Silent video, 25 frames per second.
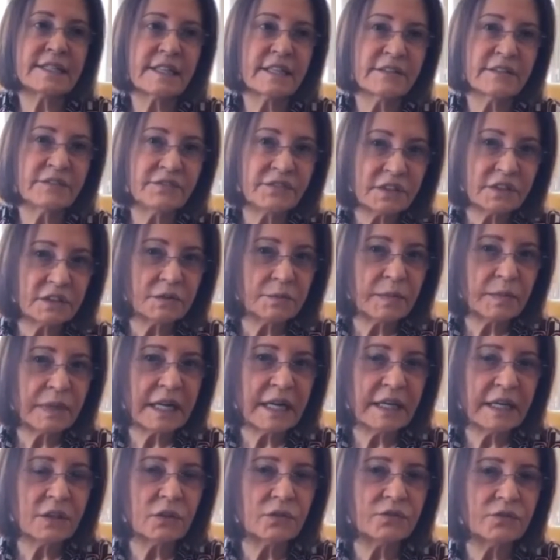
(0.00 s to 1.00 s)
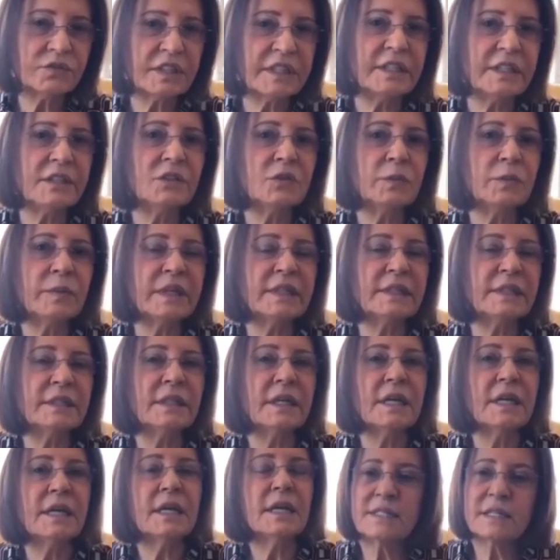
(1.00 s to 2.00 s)
different plan of treatment.
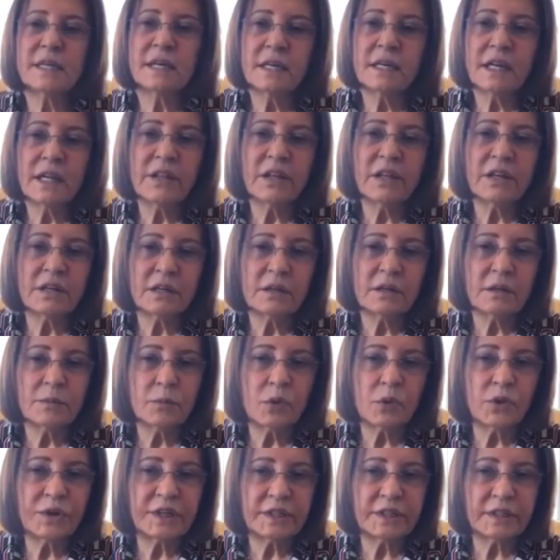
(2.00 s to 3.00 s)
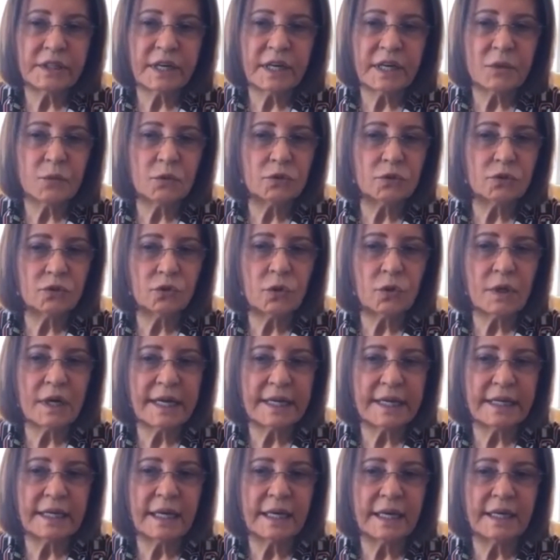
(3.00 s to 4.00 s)
Another point I want to
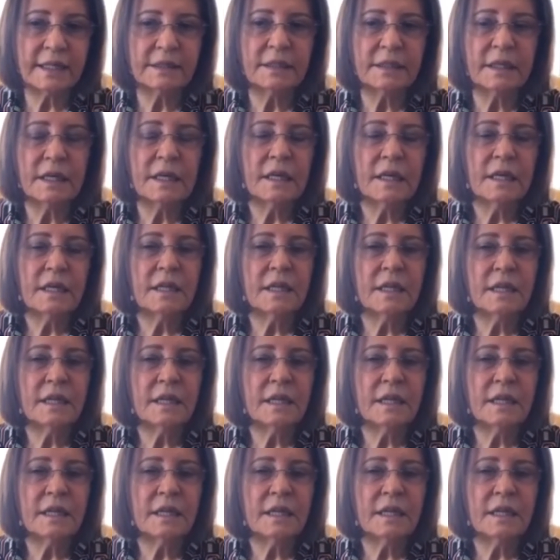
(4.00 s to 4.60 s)
highlight, the